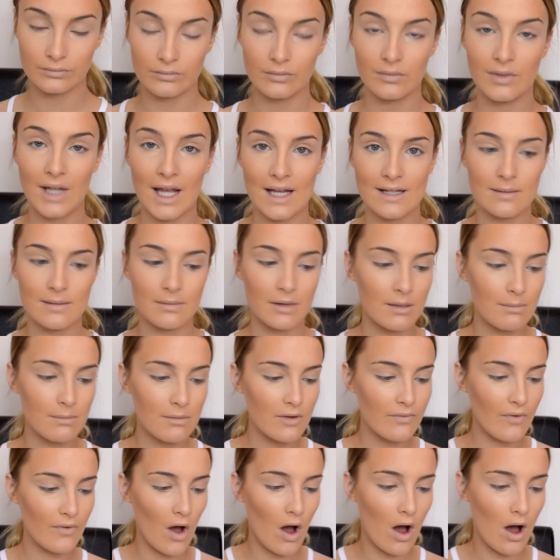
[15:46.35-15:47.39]
Next, I'm going to
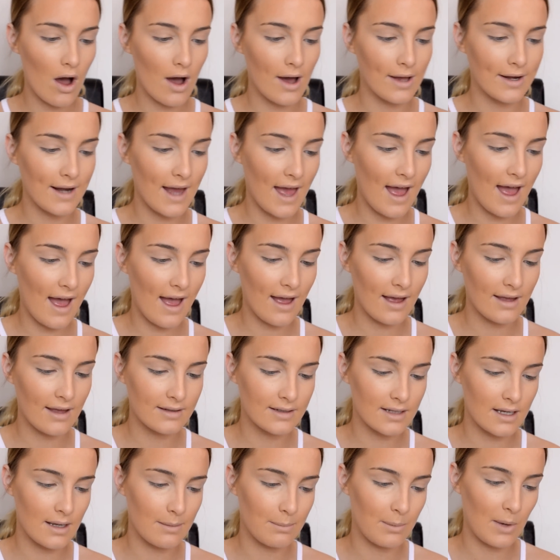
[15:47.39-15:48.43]
move on
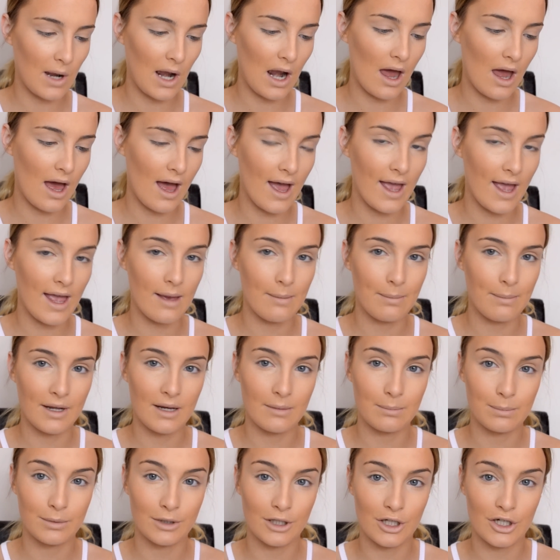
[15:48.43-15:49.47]
and apply a bit
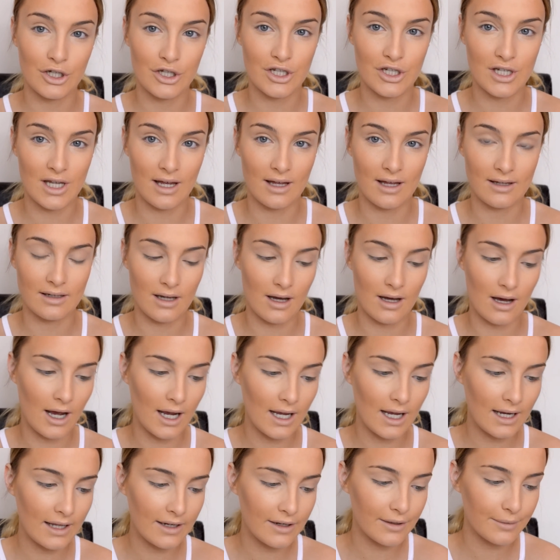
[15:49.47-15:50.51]
of blush and
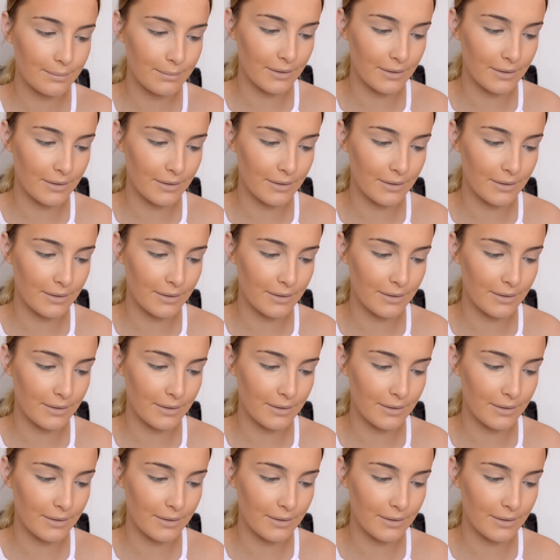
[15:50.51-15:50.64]
highlighter,